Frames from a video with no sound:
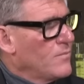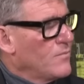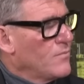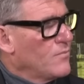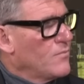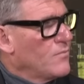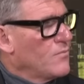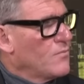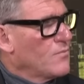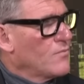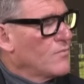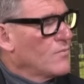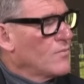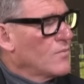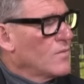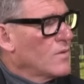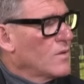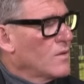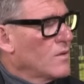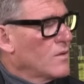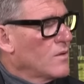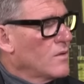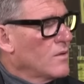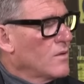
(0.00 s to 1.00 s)

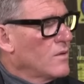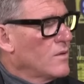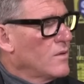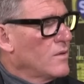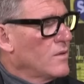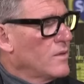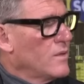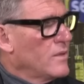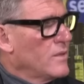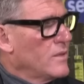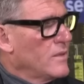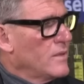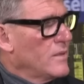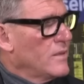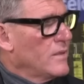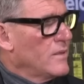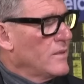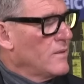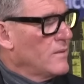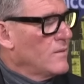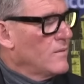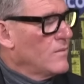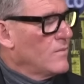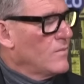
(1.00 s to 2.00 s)

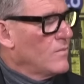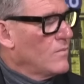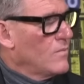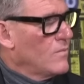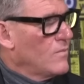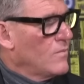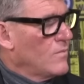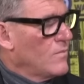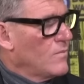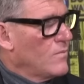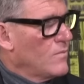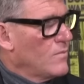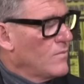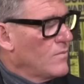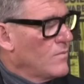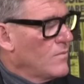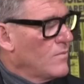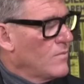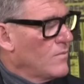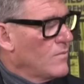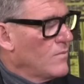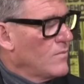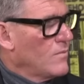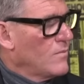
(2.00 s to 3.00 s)

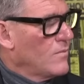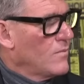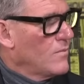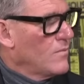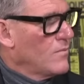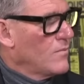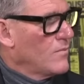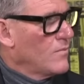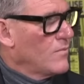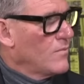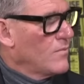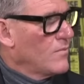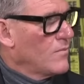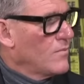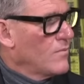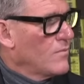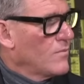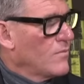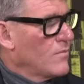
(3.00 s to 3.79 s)
The person shown says nothing.